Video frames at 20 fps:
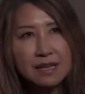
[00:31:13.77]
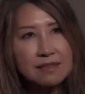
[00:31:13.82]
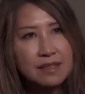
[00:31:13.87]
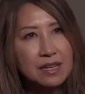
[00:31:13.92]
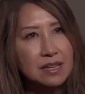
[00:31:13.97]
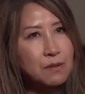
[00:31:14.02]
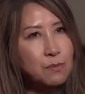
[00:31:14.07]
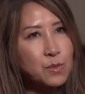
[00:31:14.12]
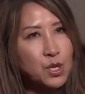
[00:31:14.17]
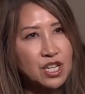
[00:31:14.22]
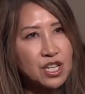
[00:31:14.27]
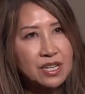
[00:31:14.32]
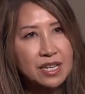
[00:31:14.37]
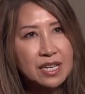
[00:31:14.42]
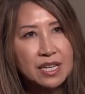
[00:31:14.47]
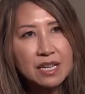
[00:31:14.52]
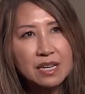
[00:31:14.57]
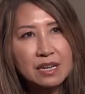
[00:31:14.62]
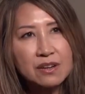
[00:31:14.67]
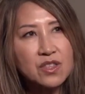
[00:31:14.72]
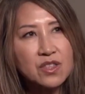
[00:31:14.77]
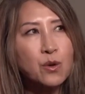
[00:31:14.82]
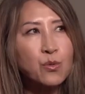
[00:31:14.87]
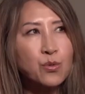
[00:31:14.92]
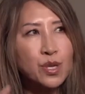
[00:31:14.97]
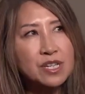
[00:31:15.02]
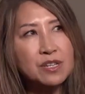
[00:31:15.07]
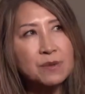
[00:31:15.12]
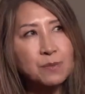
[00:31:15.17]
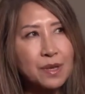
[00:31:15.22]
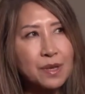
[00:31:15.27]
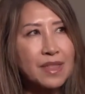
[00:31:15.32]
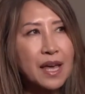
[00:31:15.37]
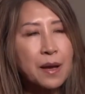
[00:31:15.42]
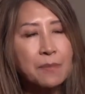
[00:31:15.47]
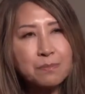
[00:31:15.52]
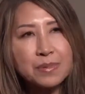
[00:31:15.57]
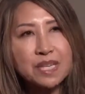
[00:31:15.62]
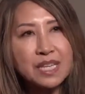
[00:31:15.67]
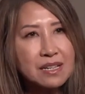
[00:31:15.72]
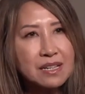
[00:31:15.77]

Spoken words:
in the community here that we could be that